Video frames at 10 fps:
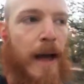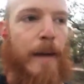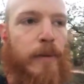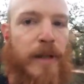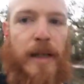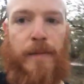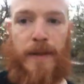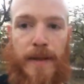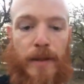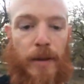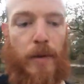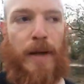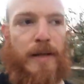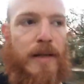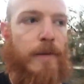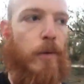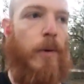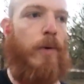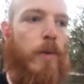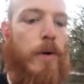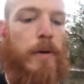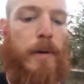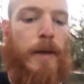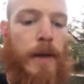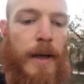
I believe, is the greatest evil in the world.